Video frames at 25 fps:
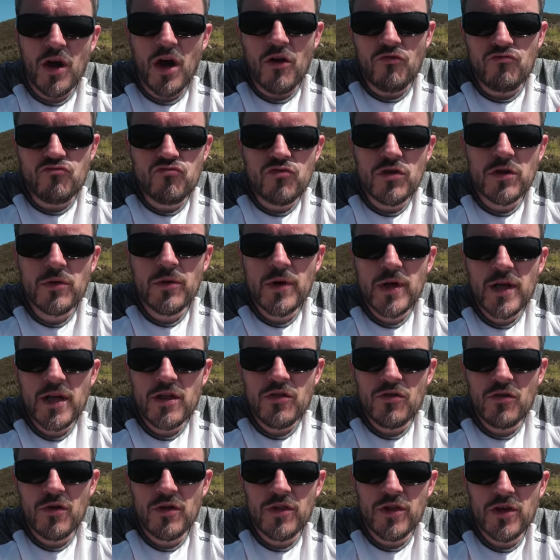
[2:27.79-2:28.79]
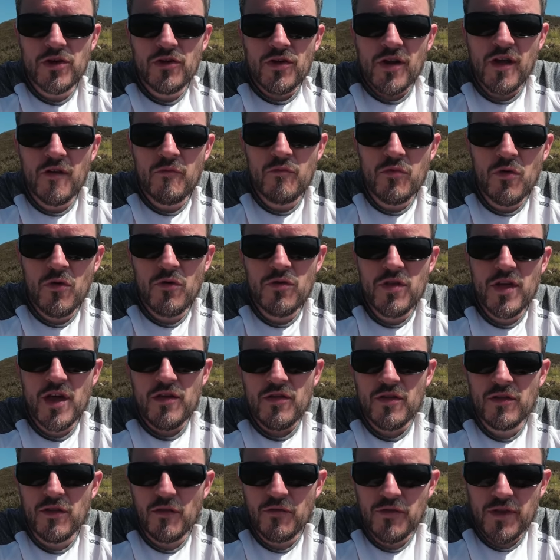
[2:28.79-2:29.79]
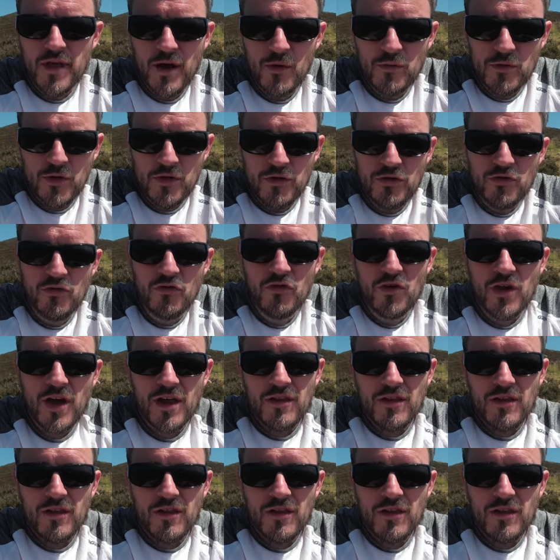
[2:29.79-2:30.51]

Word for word: I really enjoy the creative process. I love telling a story.